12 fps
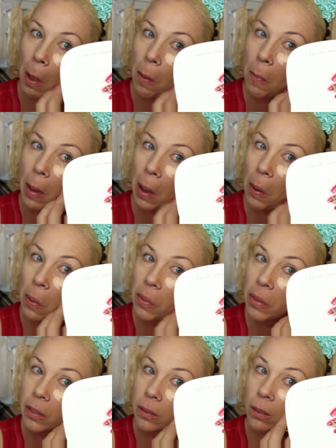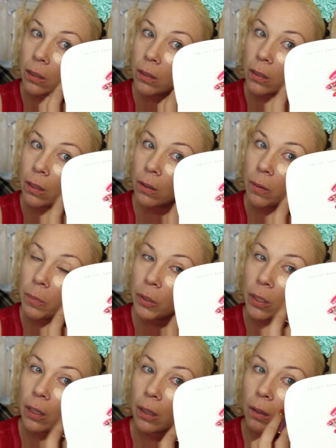about this concealer in
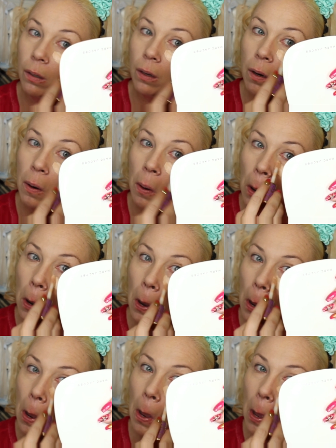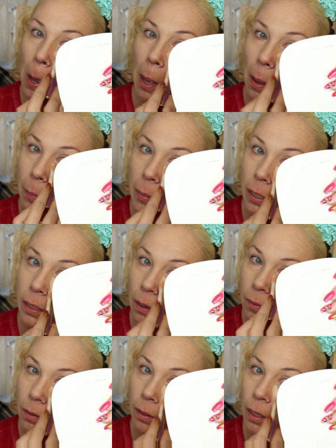particular. It
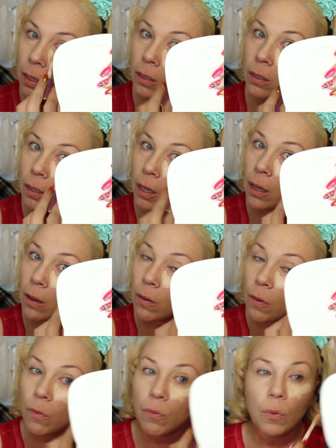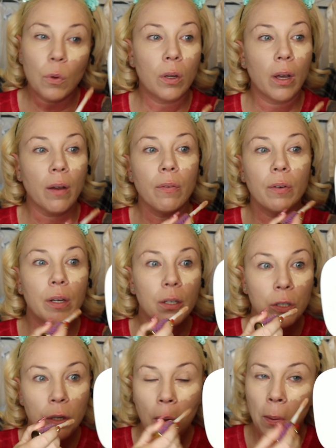definitely is a full
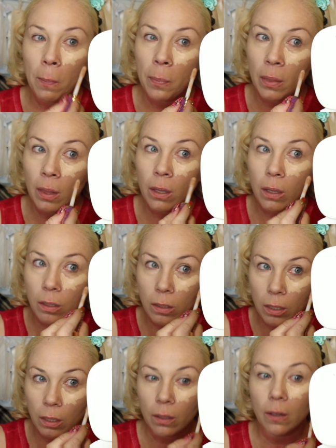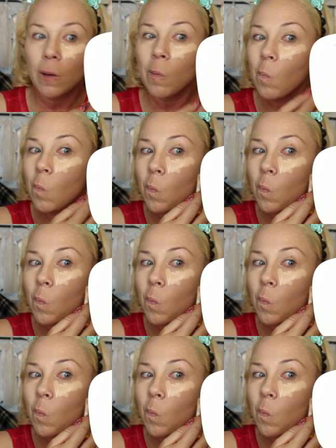coverage concealer.